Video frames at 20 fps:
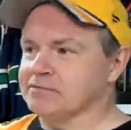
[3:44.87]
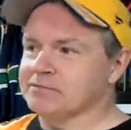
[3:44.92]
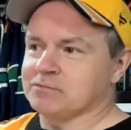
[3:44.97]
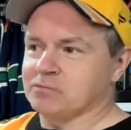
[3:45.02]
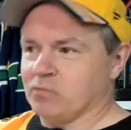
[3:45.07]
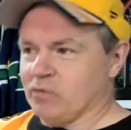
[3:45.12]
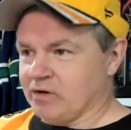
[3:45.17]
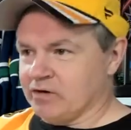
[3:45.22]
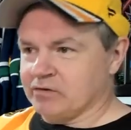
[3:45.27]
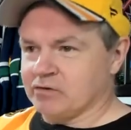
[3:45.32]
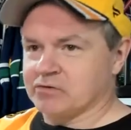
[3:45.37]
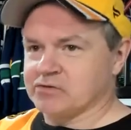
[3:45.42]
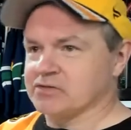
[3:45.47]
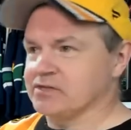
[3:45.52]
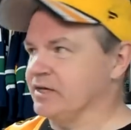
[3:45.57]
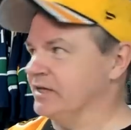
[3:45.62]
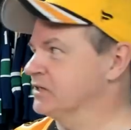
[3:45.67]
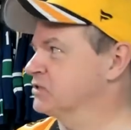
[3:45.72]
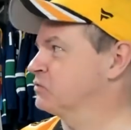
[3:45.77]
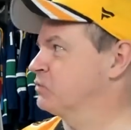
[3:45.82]
one of those
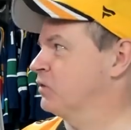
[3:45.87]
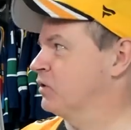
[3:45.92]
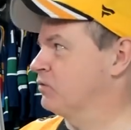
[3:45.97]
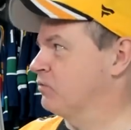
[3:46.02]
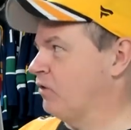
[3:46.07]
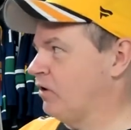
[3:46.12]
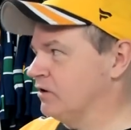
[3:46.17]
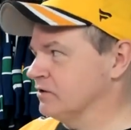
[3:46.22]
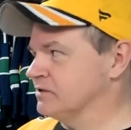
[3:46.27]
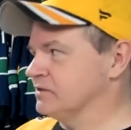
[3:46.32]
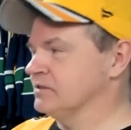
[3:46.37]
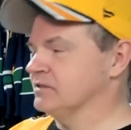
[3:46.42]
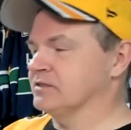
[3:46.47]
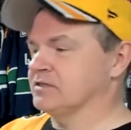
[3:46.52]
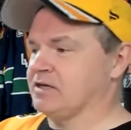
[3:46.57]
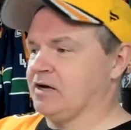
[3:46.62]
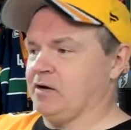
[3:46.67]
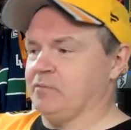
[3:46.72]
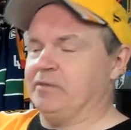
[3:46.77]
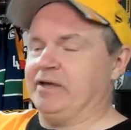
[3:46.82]
things where Rolston's
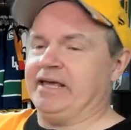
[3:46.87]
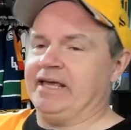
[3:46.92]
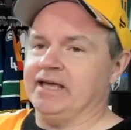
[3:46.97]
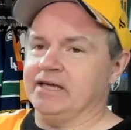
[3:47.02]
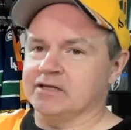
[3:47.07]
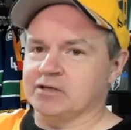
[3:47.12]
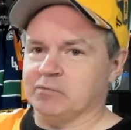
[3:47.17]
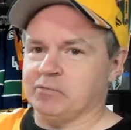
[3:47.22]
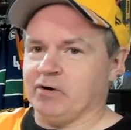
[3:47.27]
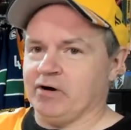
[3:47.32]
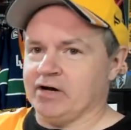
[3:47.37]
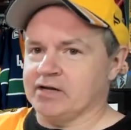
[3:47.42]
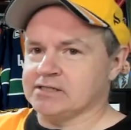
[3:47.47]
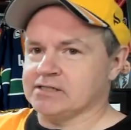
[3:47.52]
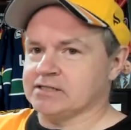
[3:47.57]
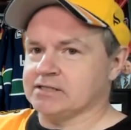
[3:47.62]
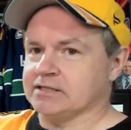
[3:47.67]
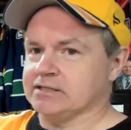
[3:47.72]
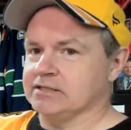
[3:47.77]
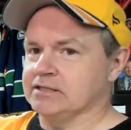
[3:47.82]
coming into
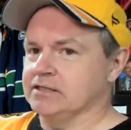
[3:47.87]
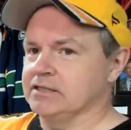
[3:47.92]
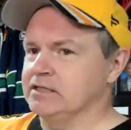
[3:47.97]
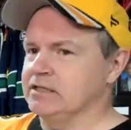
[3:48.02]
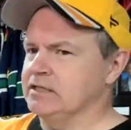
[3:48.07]
Boston,